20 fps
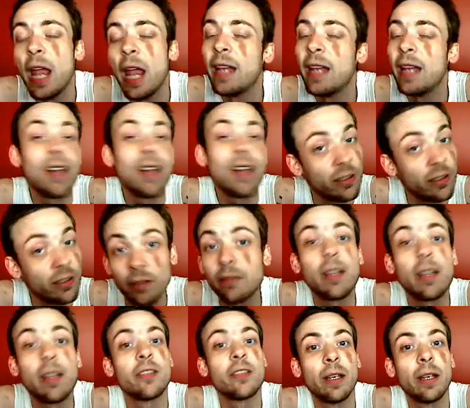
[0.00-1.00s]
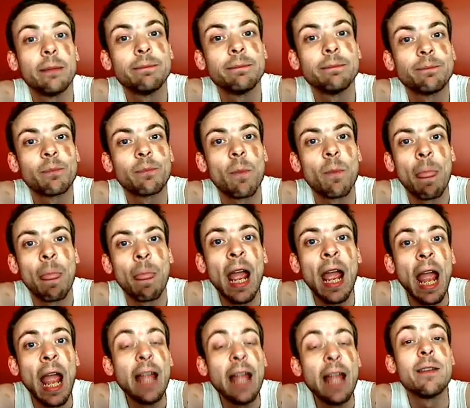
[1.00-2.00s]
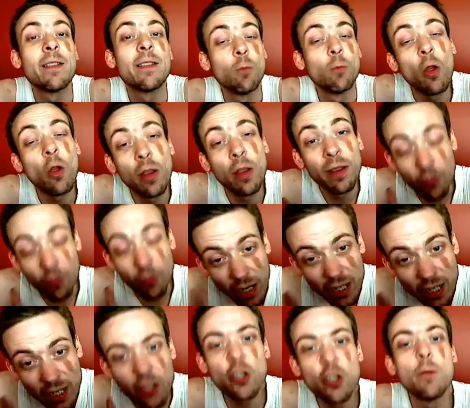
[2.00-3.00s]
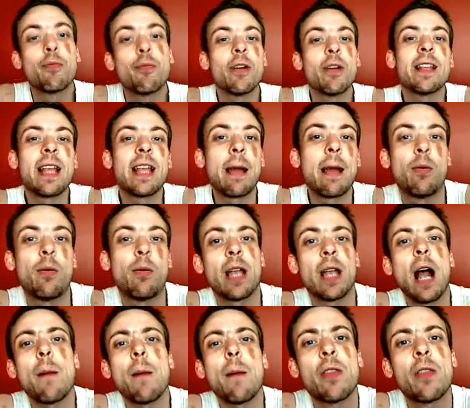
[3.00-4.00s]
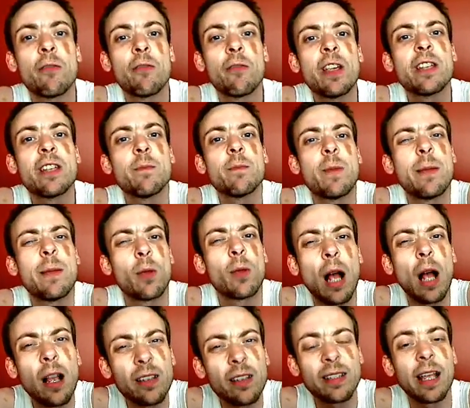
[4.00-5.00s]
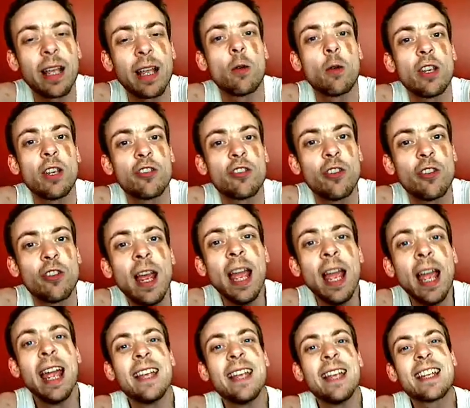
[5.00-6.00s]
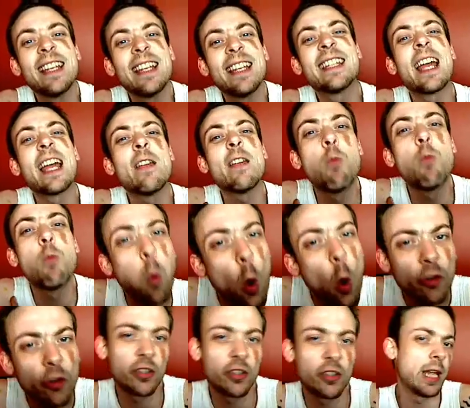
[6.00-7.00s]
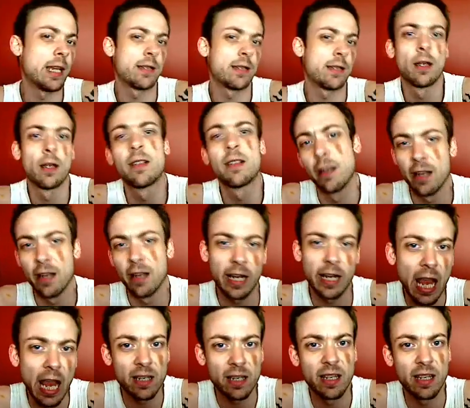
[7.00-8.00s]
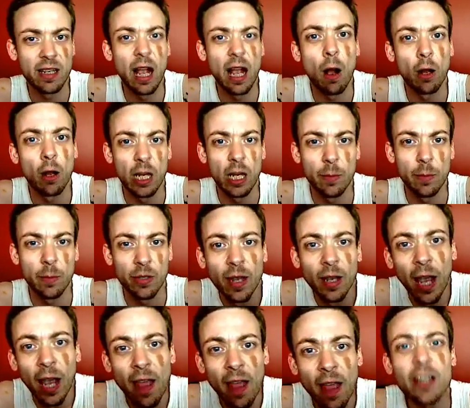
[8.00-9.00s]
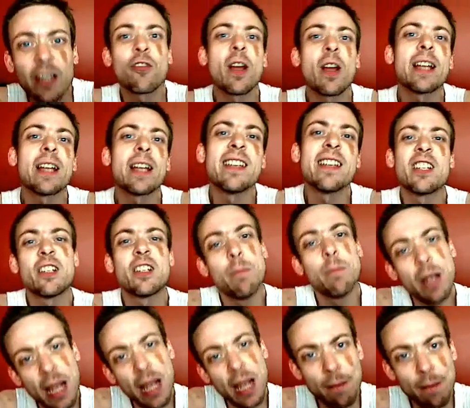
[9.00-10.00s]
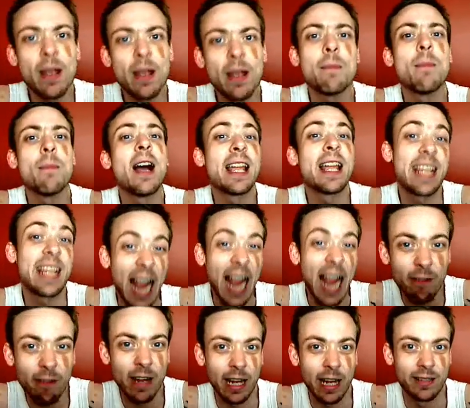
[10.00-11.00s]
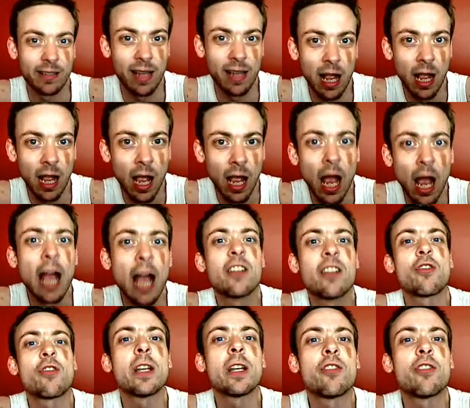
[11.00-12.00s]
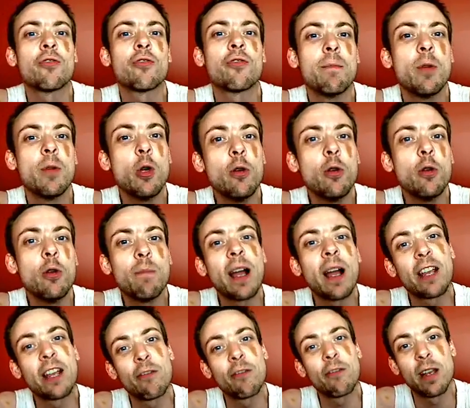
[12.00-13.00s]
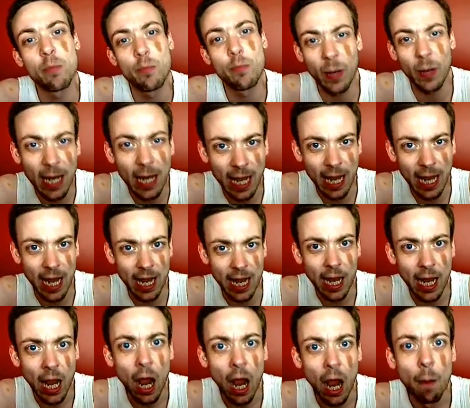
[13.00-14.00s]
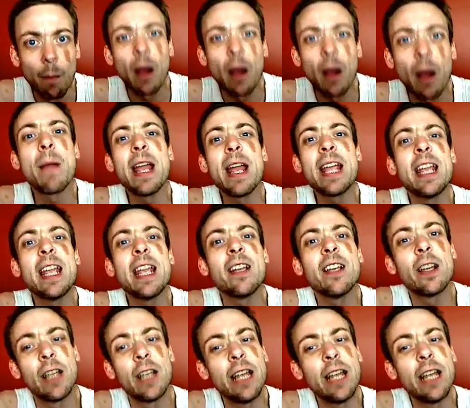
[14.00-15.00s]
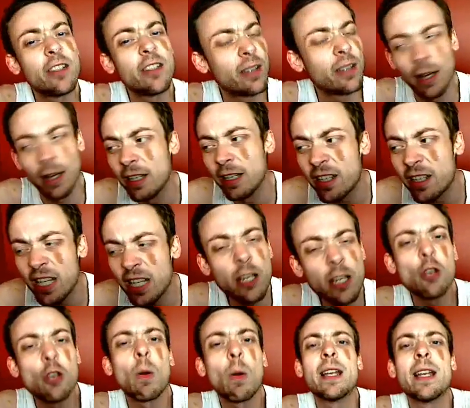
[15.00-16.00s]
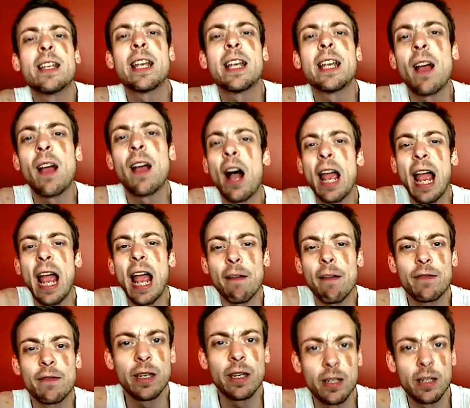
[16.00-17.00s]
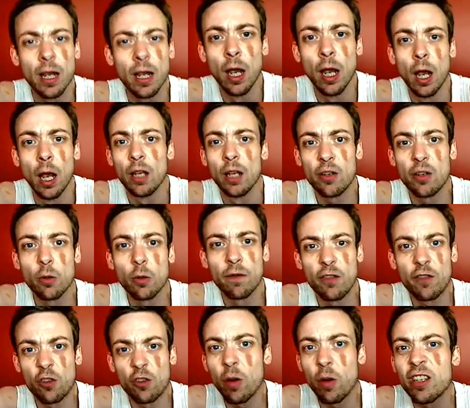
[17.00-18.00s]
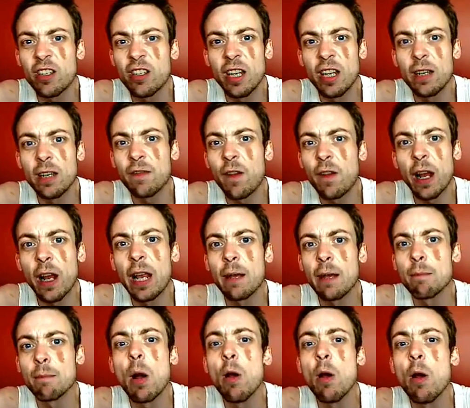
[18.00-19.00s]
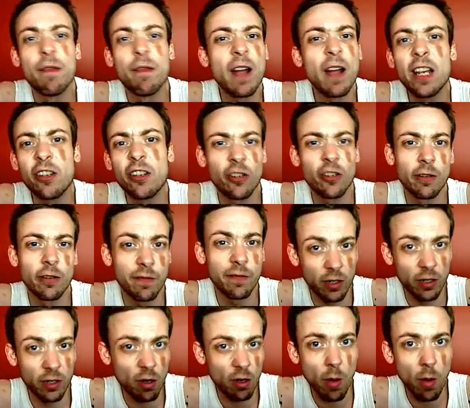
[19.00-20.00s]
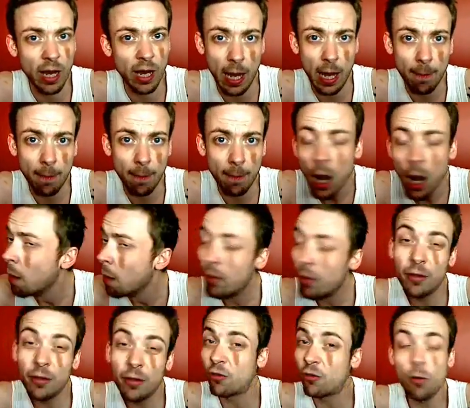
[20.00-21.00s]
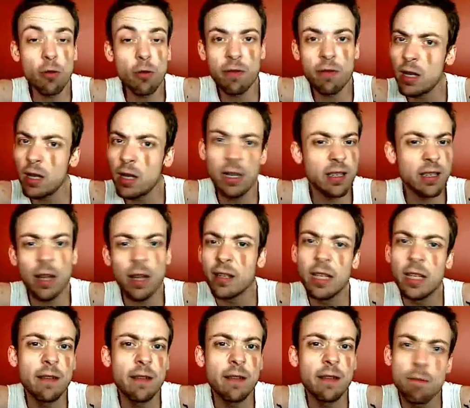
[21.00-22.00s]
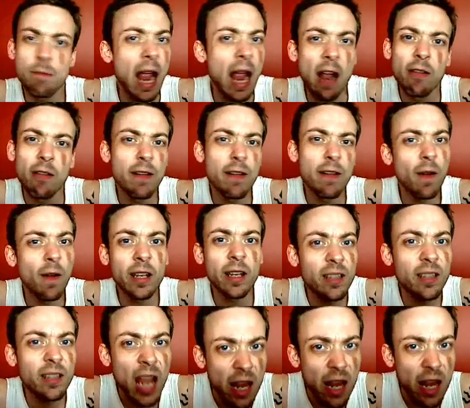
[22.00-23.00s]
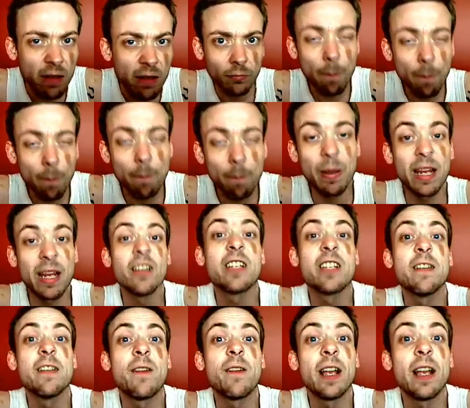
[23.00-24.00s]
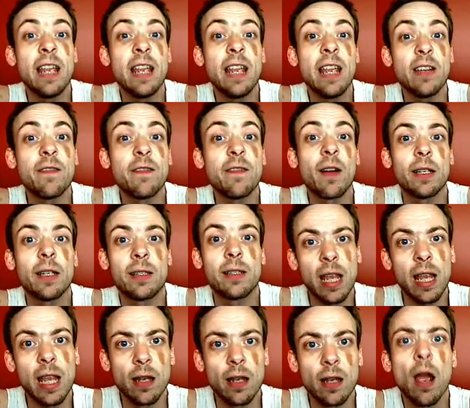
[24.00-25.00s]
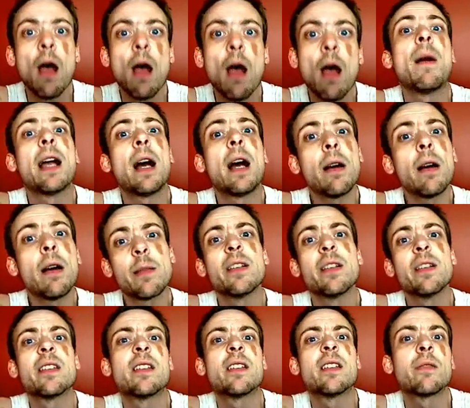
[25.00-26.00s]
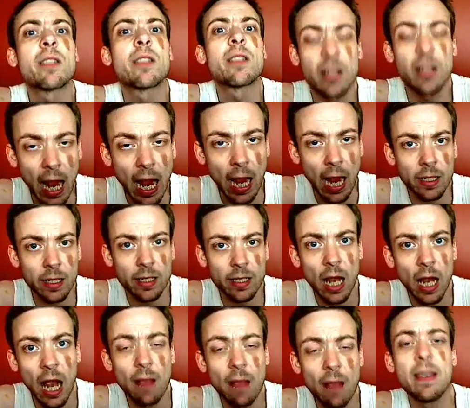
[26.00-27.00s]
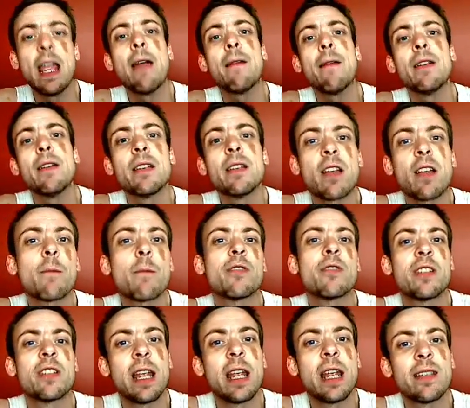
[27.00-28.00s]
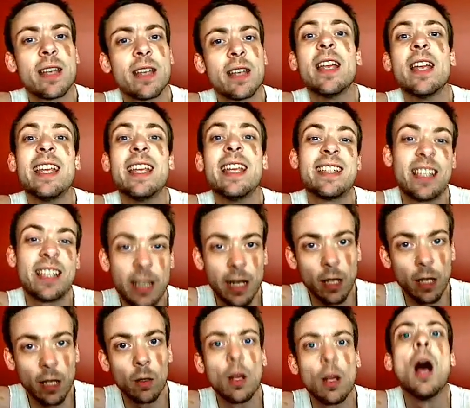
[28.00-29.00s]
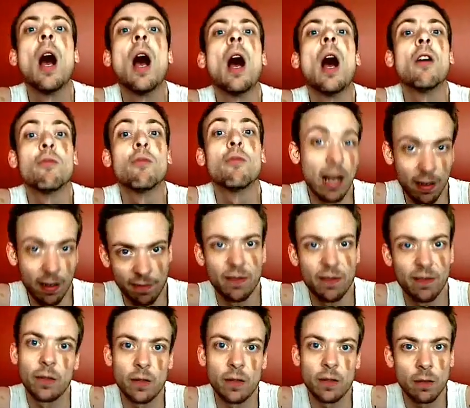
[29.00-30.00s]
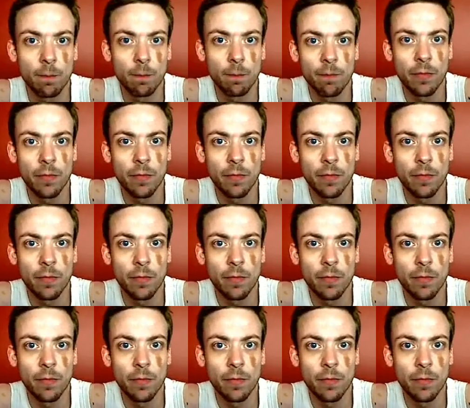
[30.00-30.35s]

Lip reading: it doesn't, does it? The reason you bring that point up and the reason people ask that question is because they want it to negate the argument. They're trying to smear my character and trying to remove my credibility by insinuating that I have this sort of twisted fucking motivation for doing it. But the truth is, it doesn't even matter if I did. Because even if I did, my argument still stands and the evidence I present is still relevant.